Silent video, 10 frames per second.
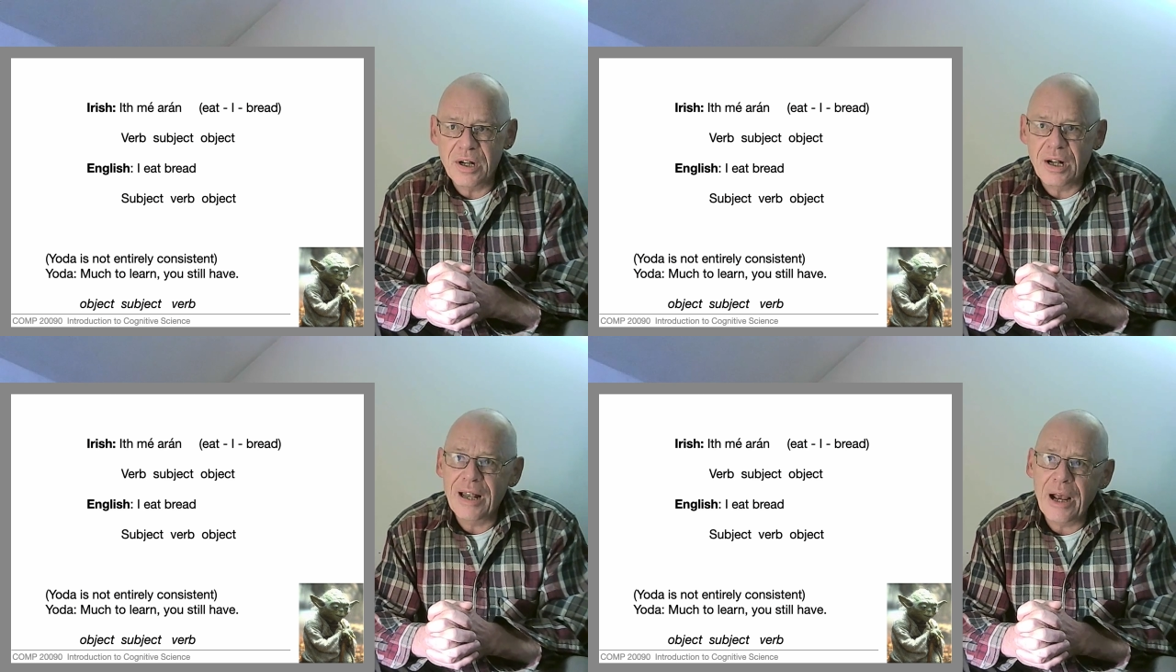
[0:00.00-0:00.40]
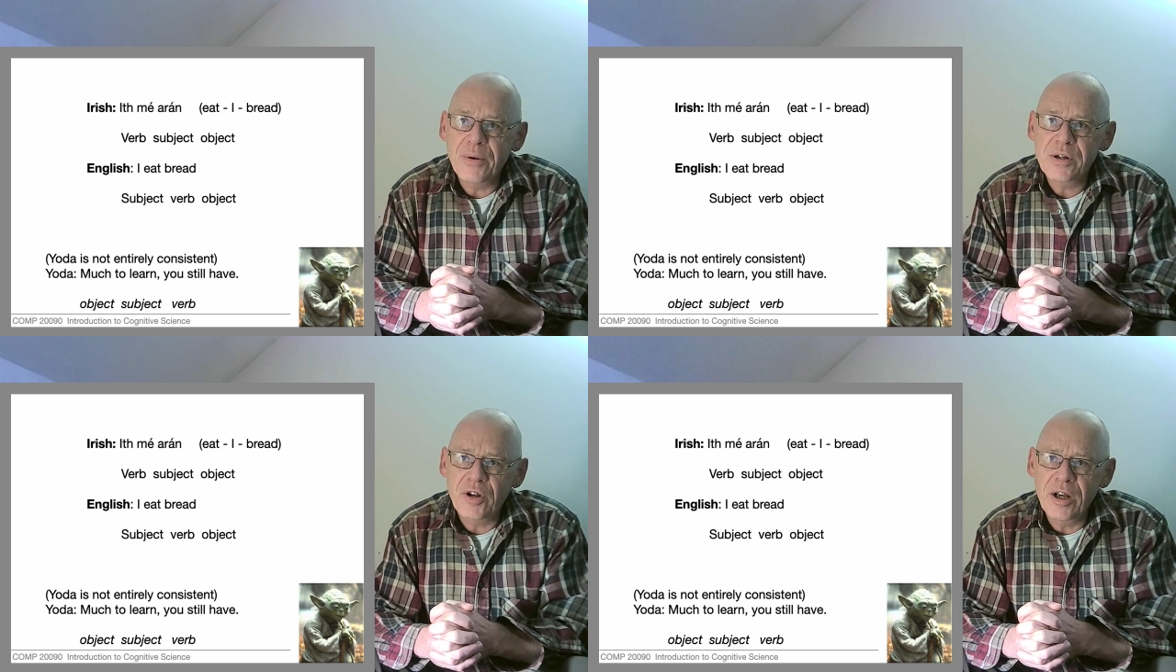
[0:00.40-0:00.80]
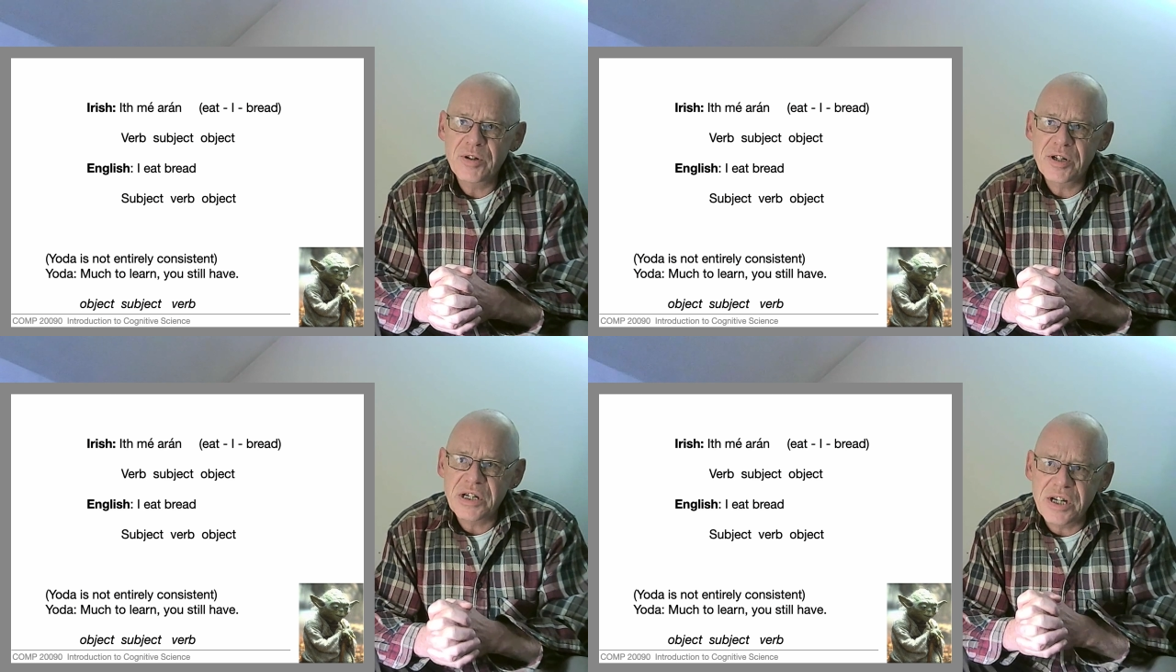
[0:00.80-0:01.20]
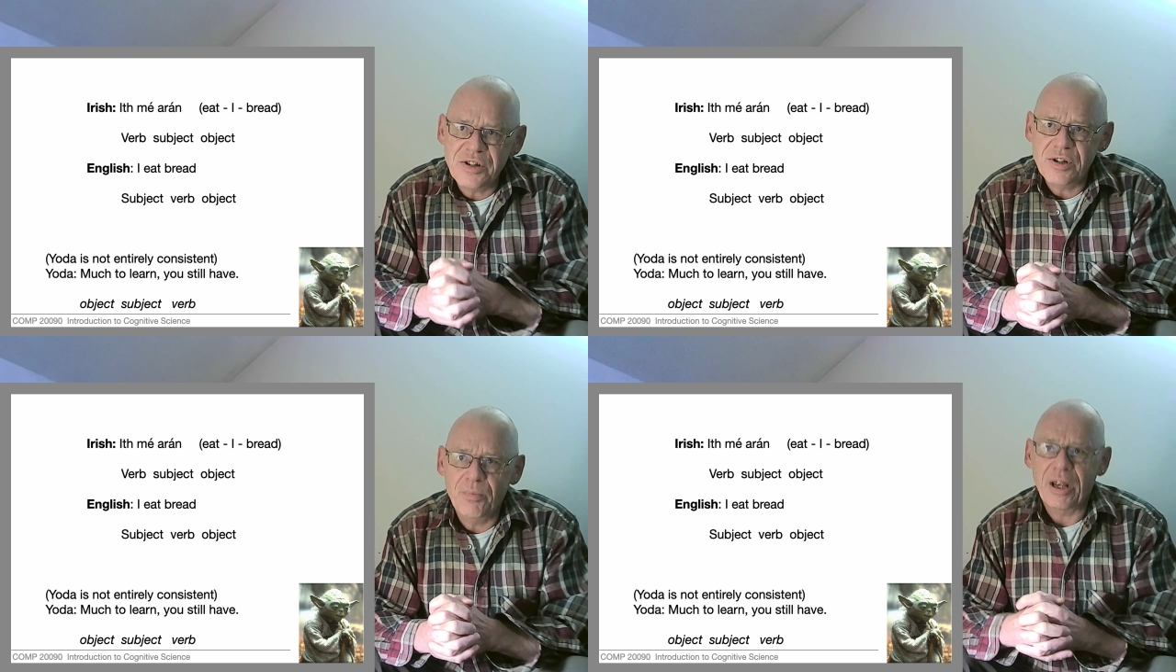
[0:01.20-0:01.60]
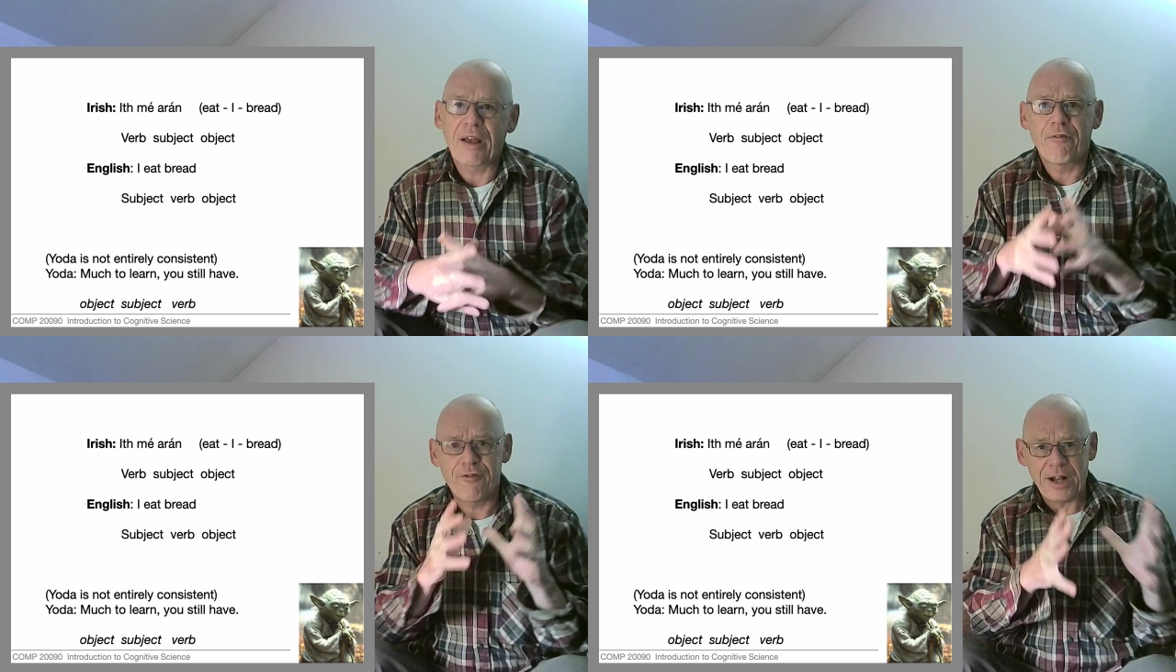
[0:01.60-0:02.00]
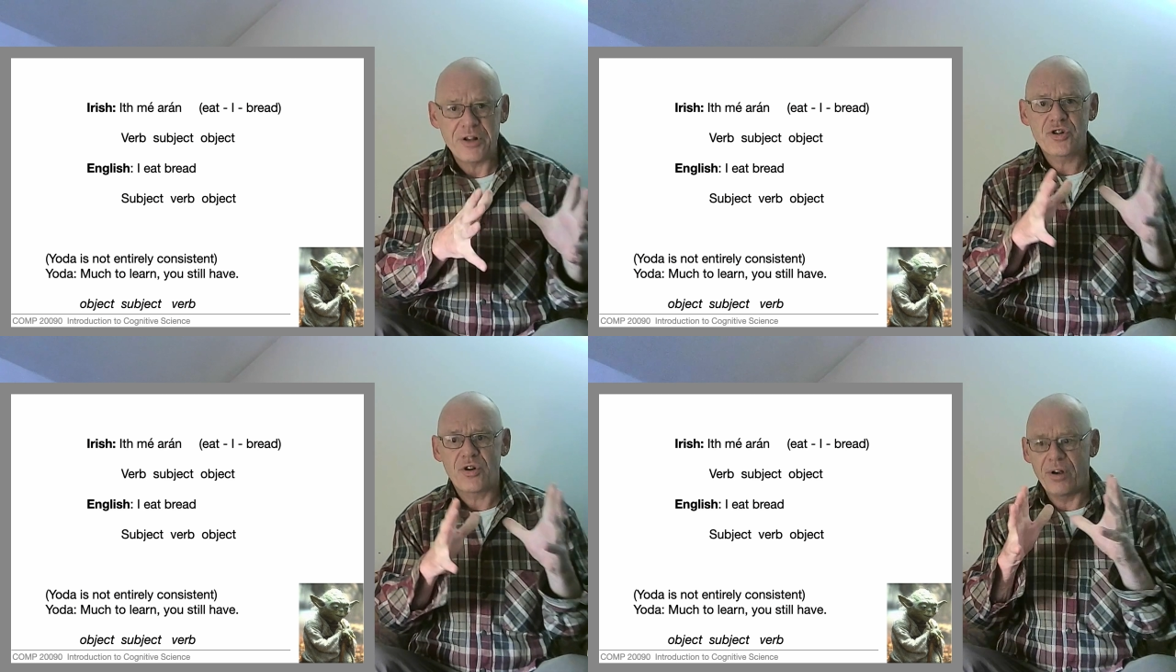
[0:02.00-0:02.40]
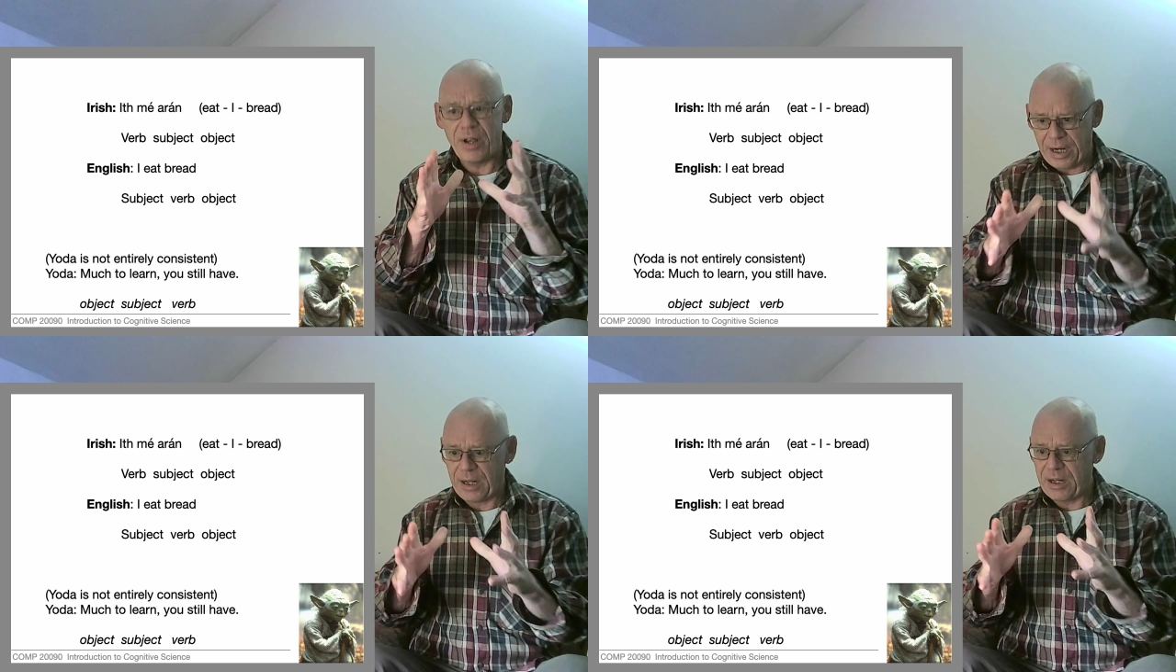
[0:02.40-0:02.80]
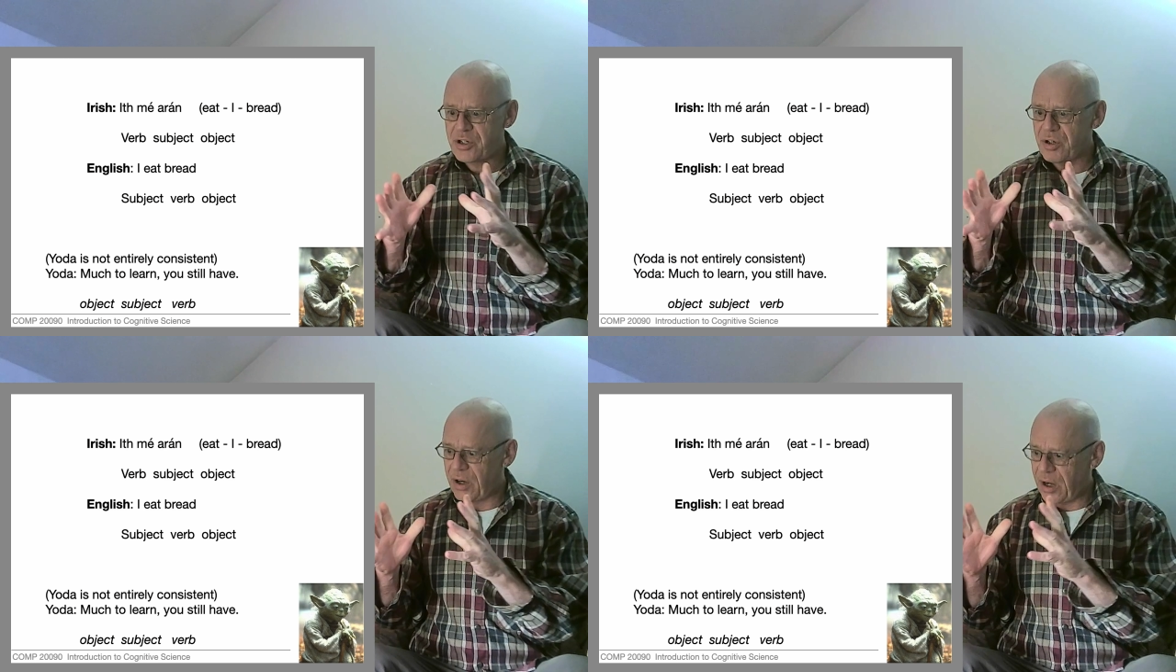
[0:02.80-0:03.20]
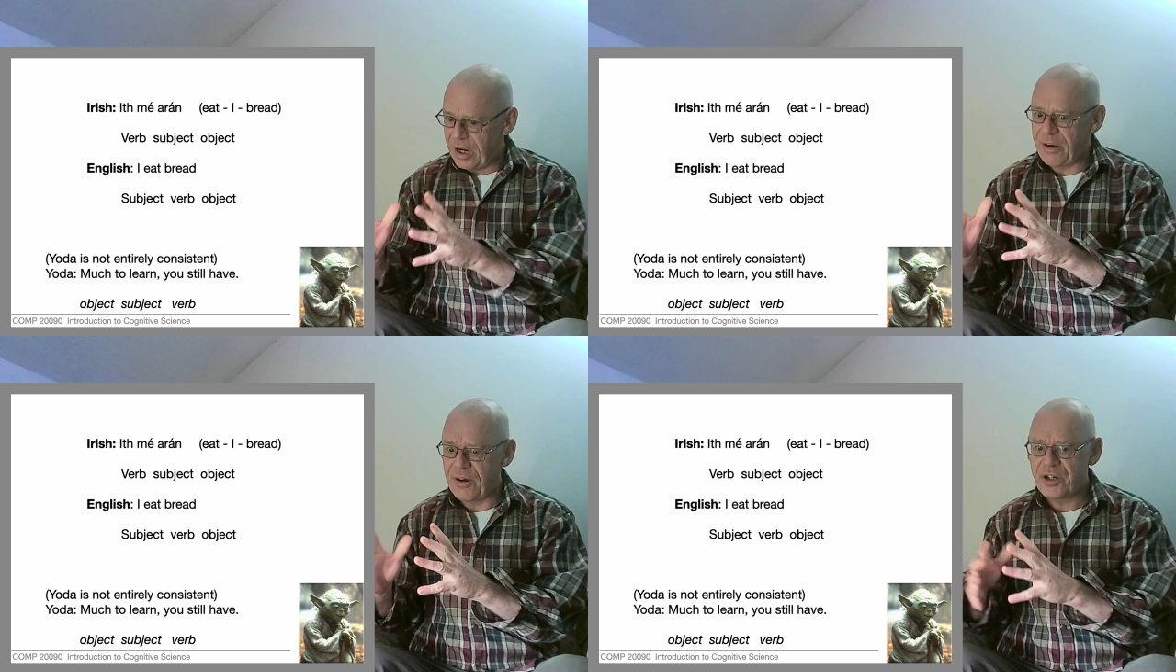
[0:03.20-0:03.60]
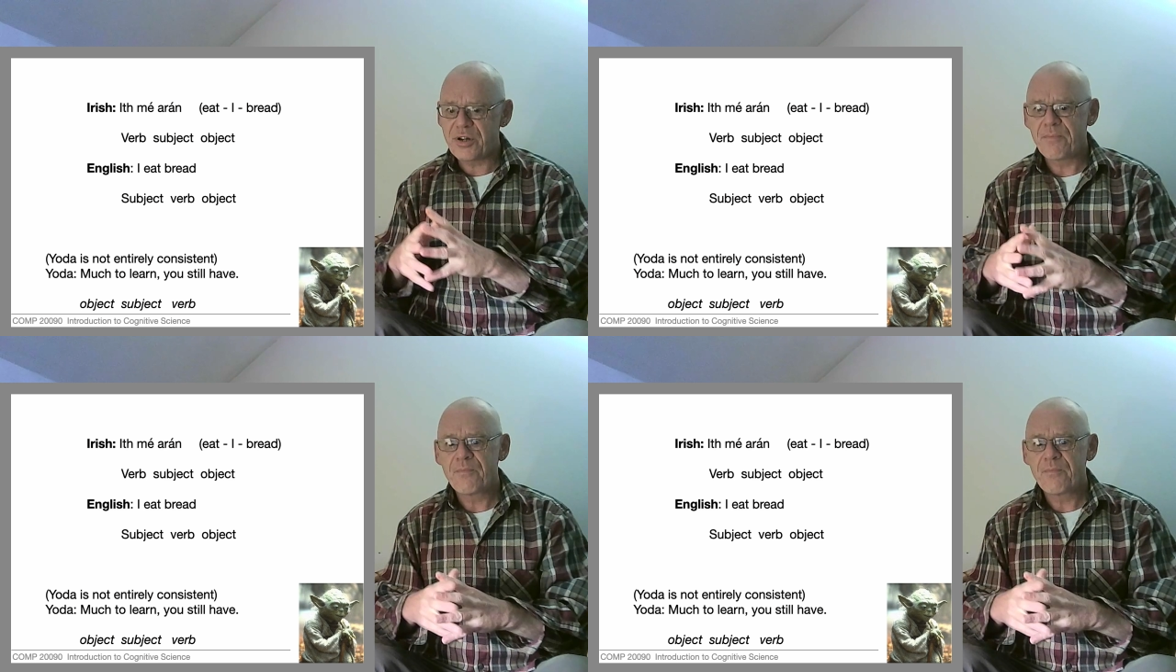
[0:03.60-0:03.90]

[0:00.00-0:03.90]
and a language for him is a system like French or English or Irish,